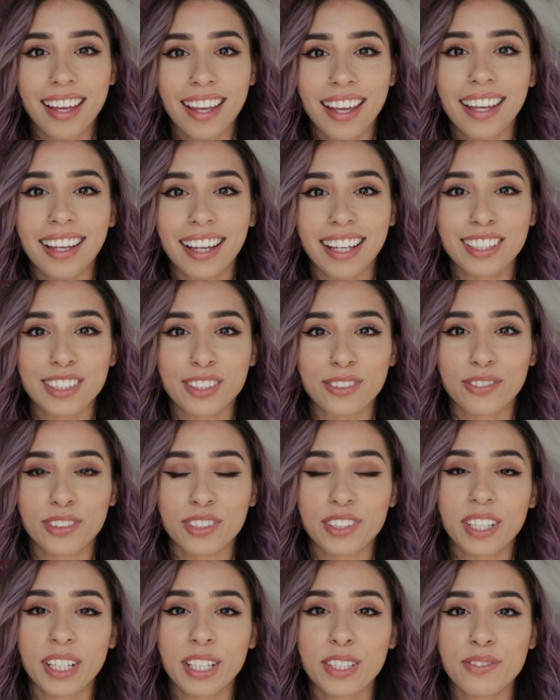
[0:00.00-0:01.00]
Hey guys, so for
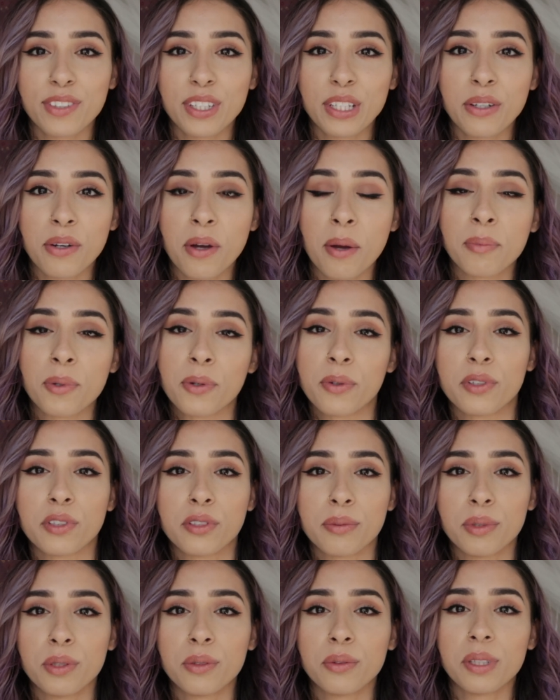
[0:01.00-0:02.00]
today's video I'm going
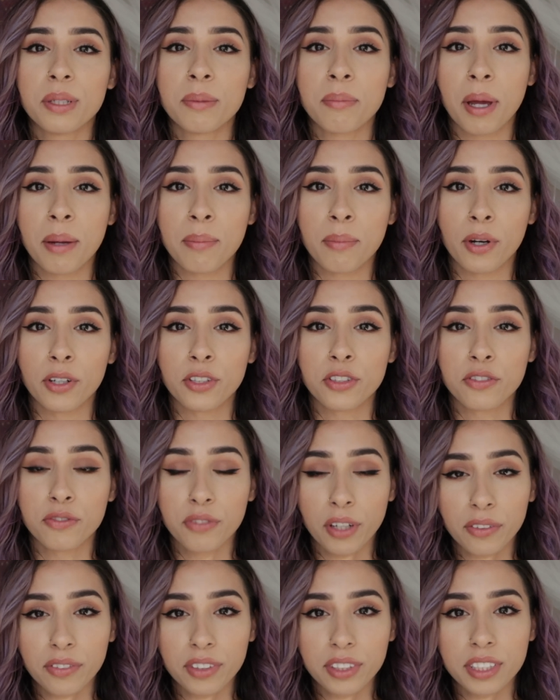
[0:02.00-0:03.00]
to be doing my March
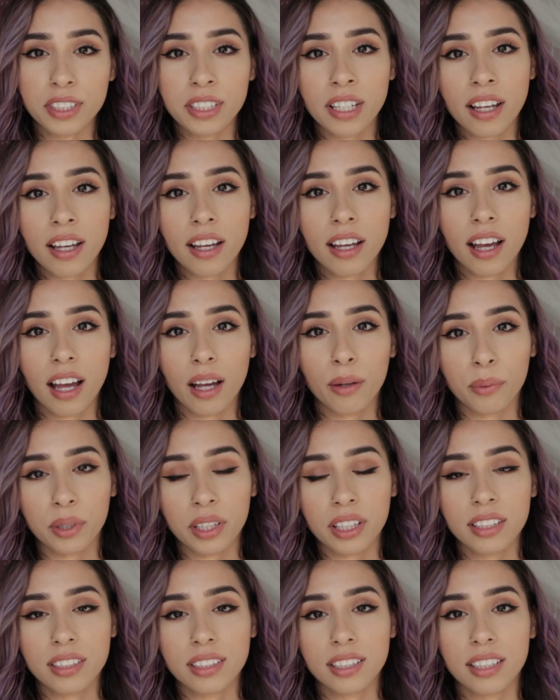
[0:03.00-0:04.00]
favorites. I
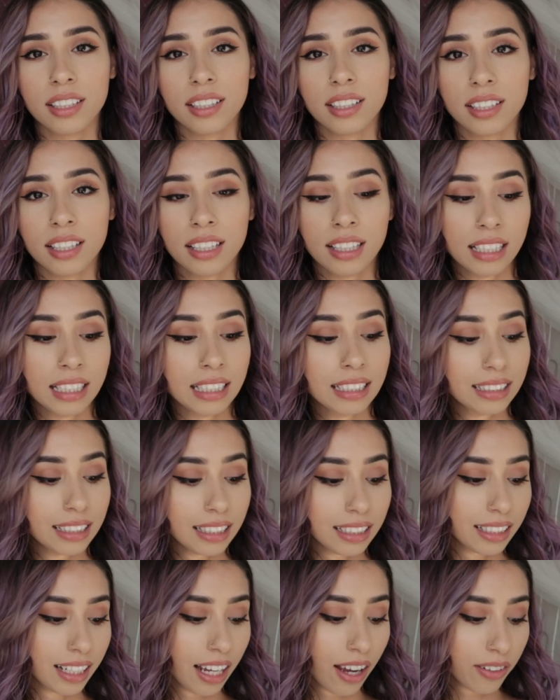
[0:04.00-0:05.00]
wanted to
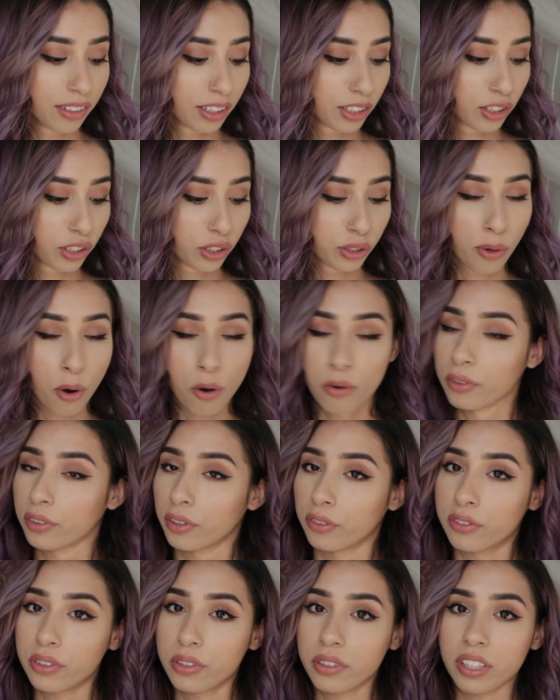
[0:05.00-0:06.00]
sit down and just go over
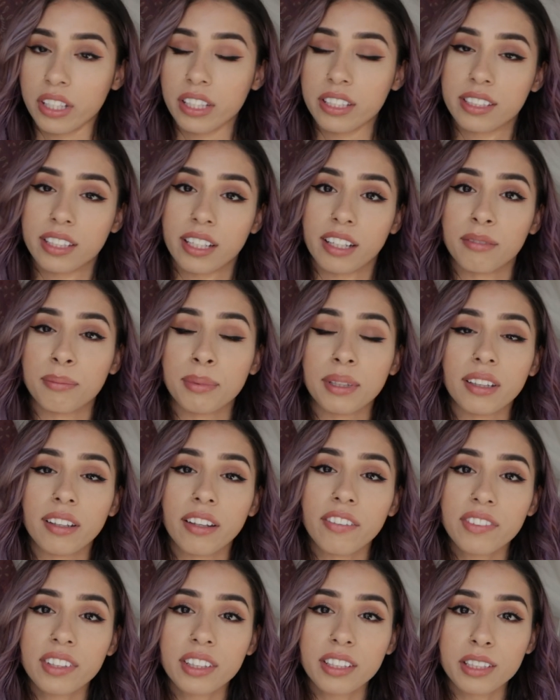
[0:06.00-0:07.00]
a few things that I've been
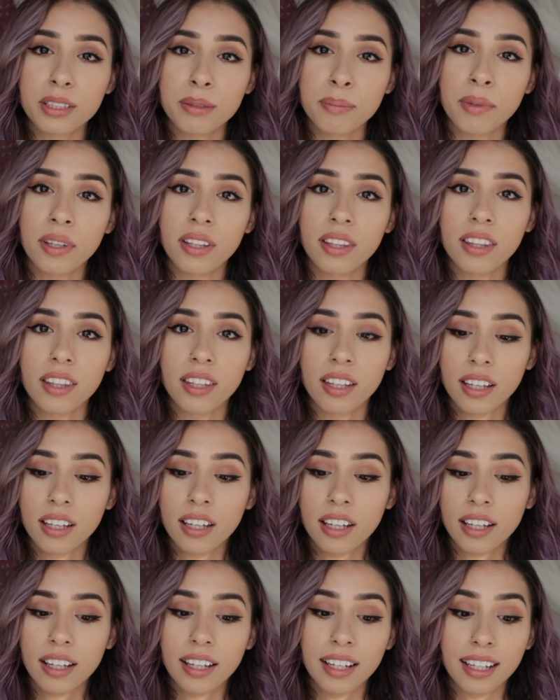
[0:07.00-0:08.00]
loving this month.
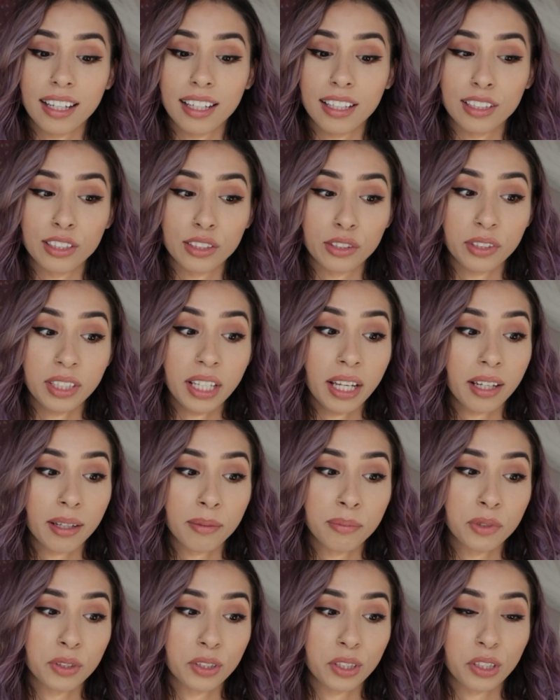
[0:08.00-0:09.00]
So yeah,
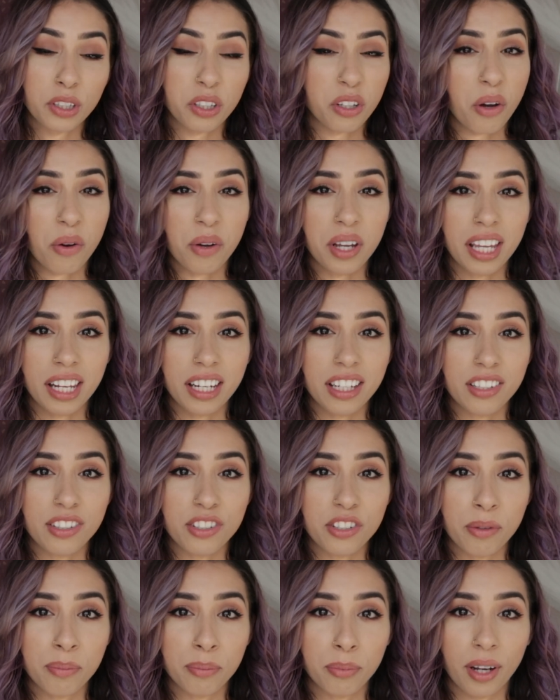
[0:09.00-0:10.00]
I'm just gonna go ahead and
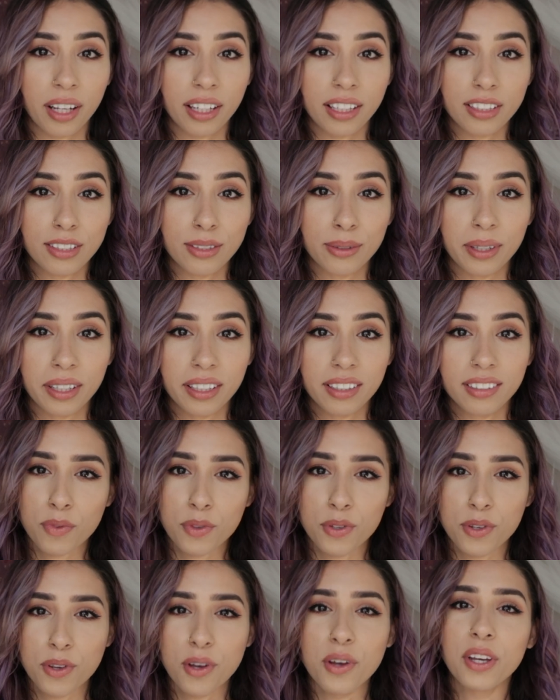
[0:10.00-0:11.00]
jump right into it.
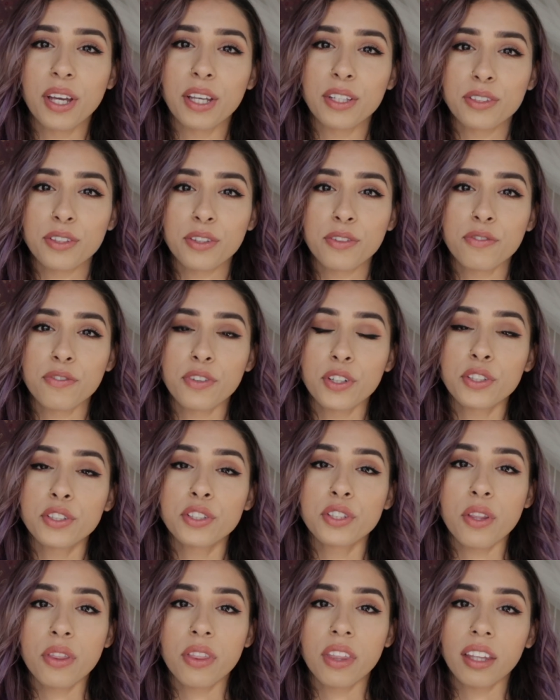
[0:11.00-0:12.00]
Okay, so the
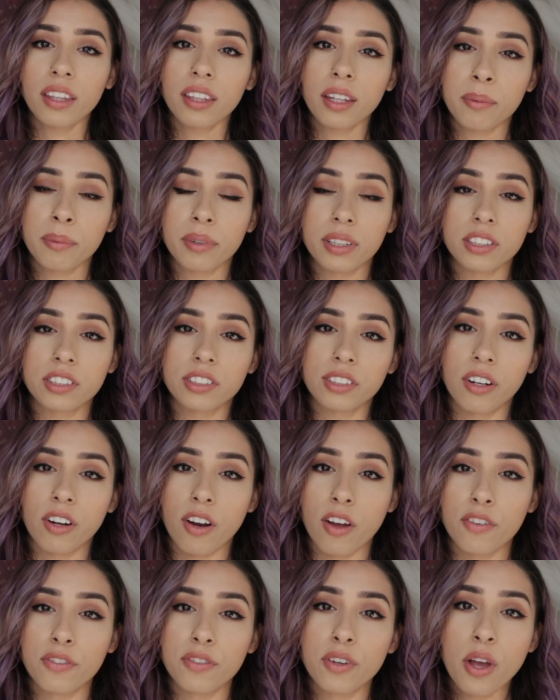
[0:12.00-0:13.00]
first thing that I'm gonna start
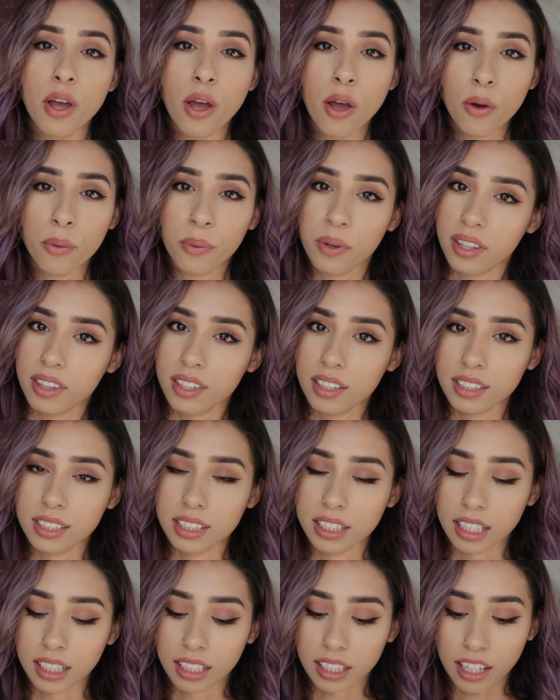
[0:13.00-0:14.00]
off with is
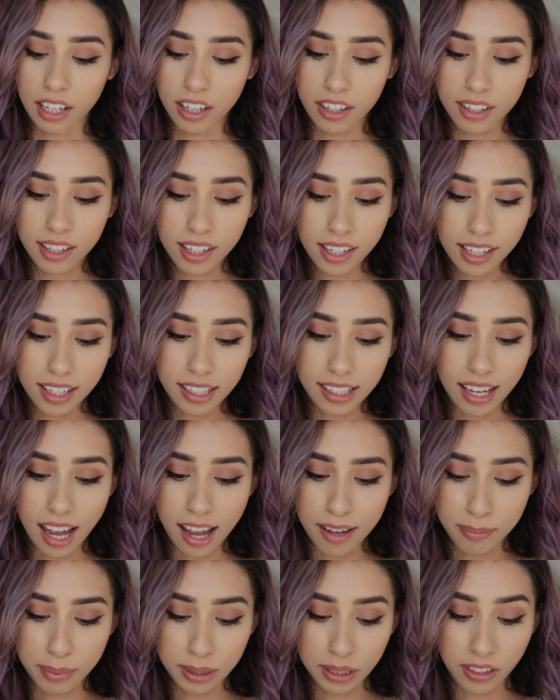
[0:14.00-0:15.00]
skincare.
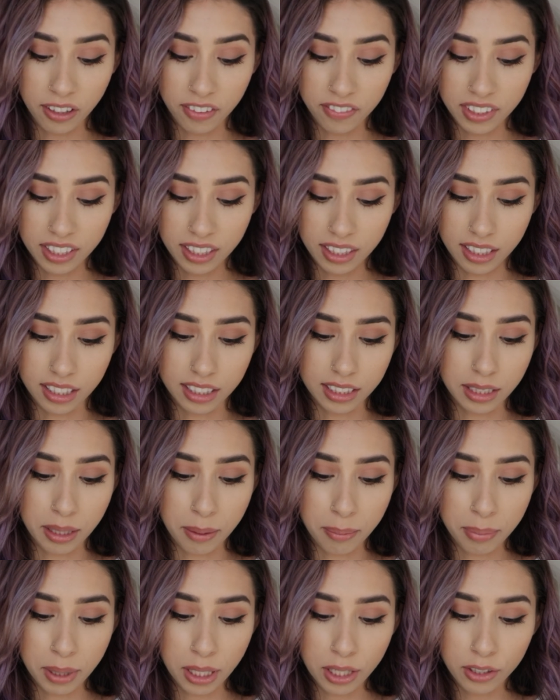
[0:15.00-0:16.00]
I've been loving this
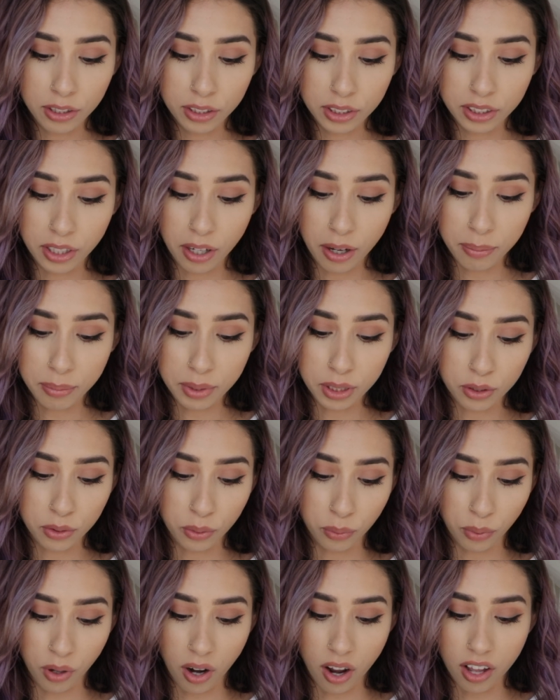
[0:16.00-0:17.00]
Peter Thomas
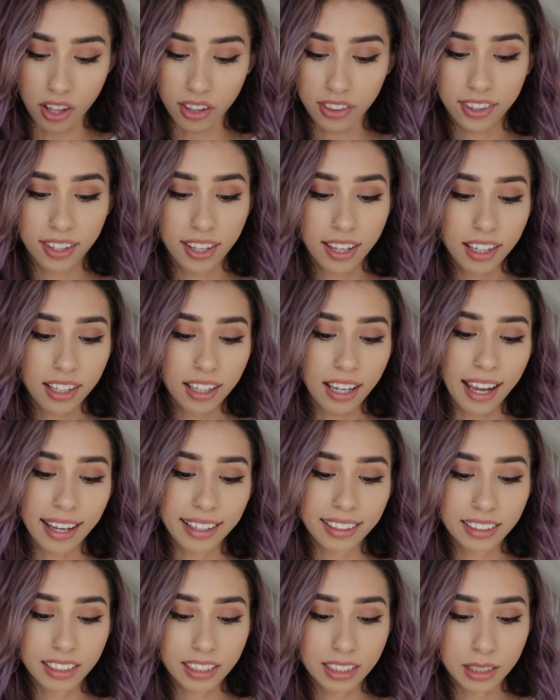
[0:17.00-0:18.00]
Roth
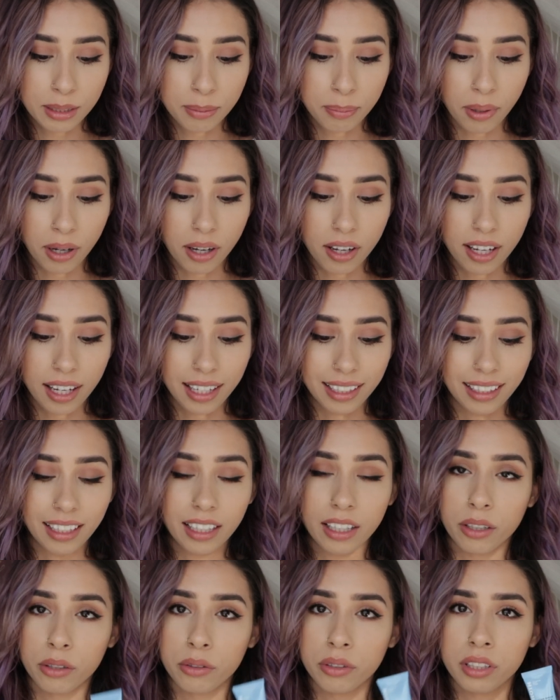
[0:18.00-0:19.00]
acne spot and
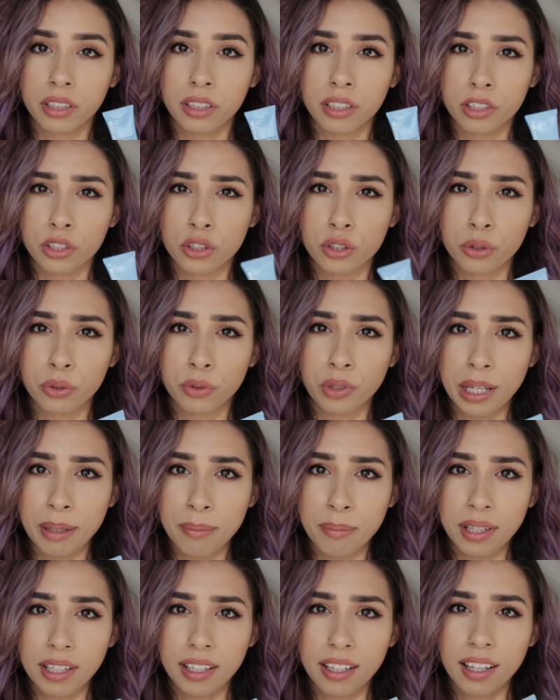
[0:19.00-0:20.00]
area
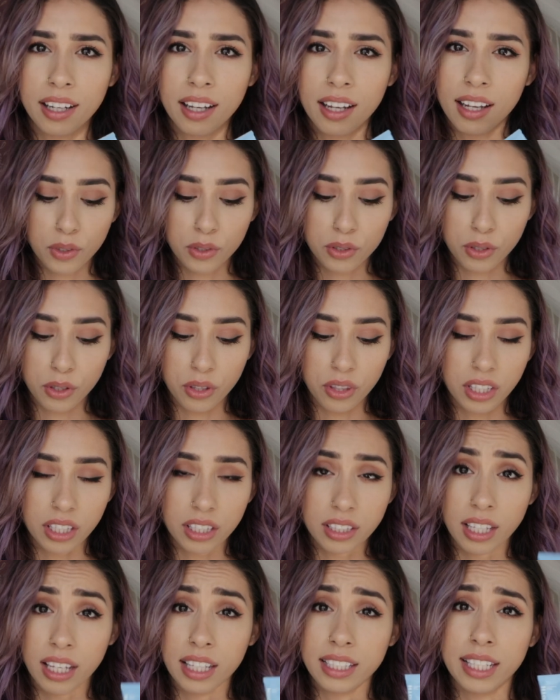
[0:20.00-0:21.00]
treatment. So
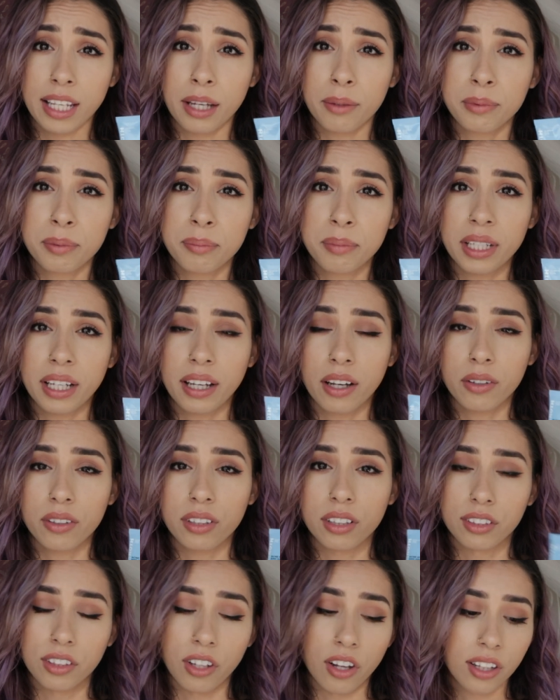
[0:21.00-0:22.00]
this has helped me out
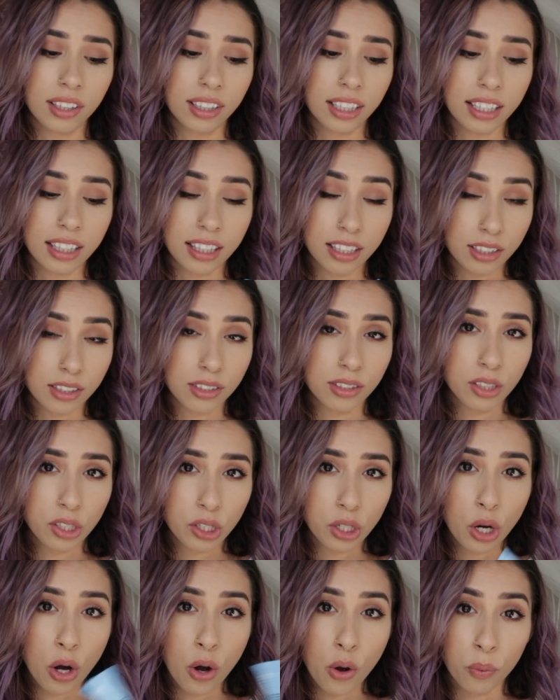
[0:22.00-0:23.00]
a lot. Like, this
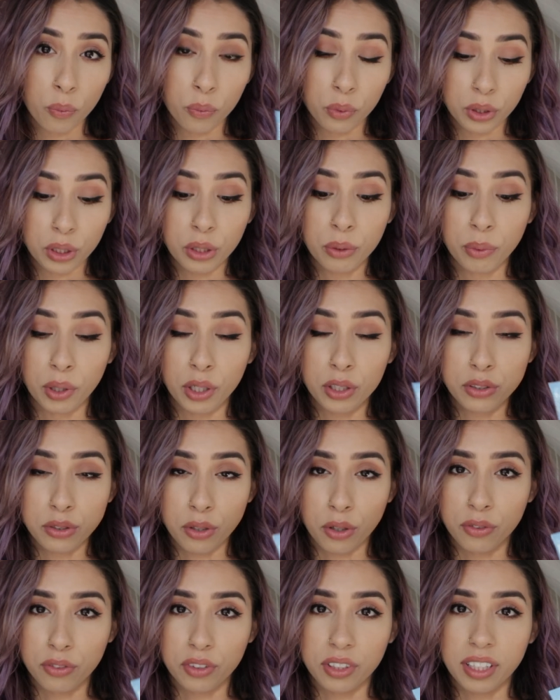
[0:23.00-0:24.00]
really works
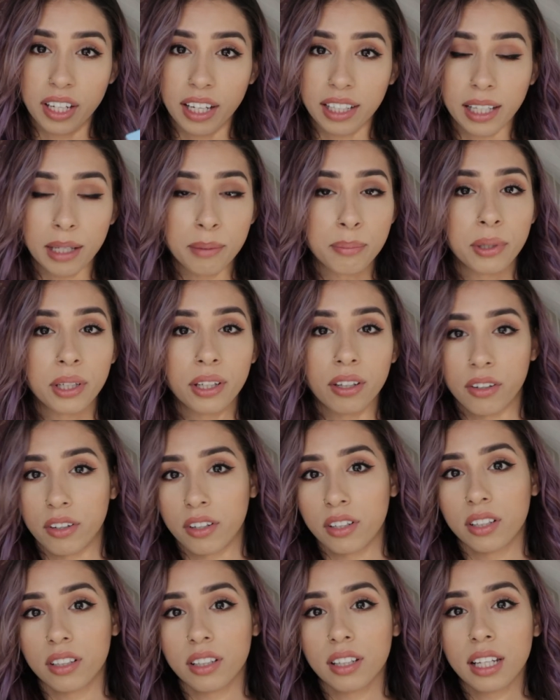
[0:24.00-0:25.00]
overnight. I put it
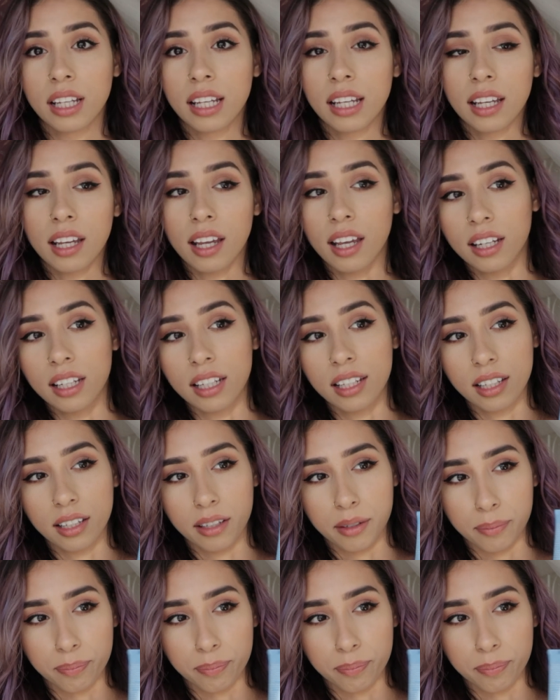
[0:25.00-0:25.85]
on any